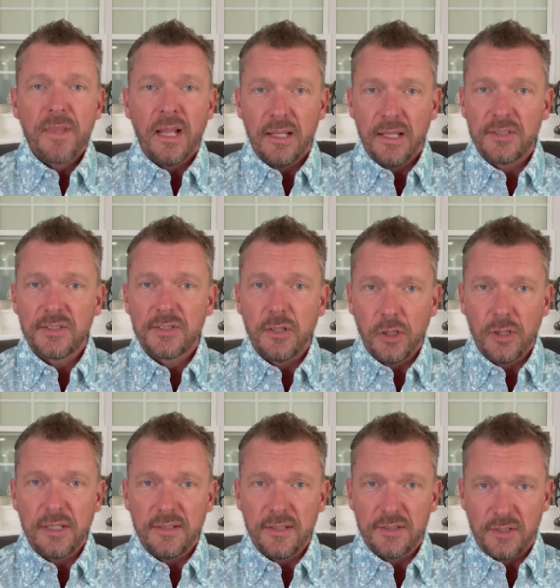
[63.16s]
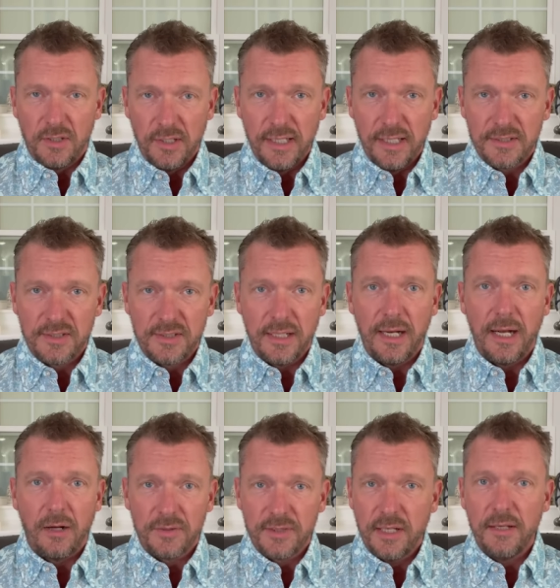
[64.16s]
Let's look at this list and
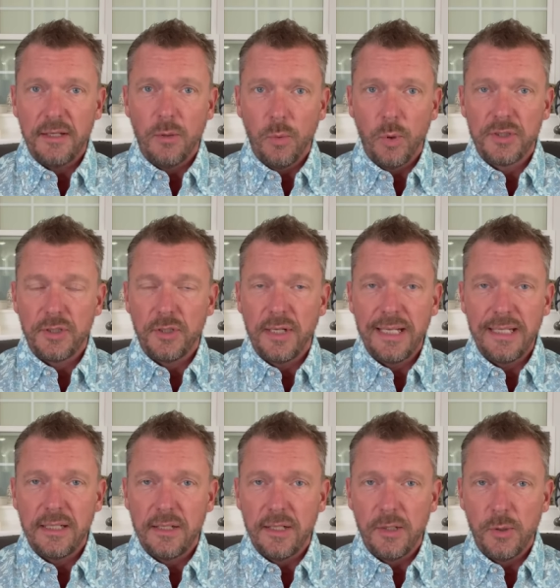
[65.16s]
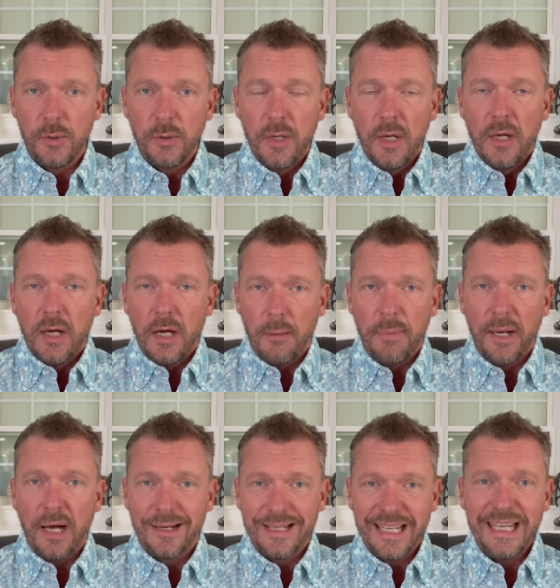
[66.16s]
I'll tell you what you need to do
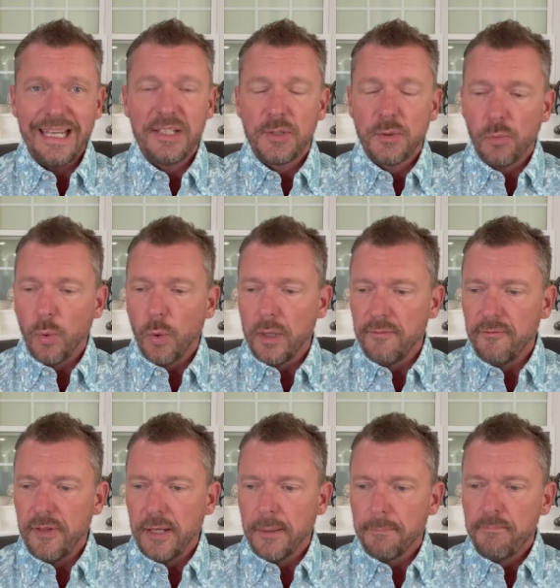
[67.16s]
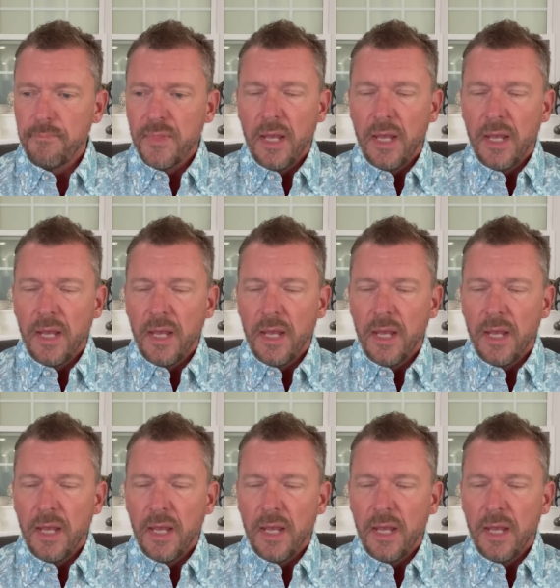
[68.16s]
about each one of them.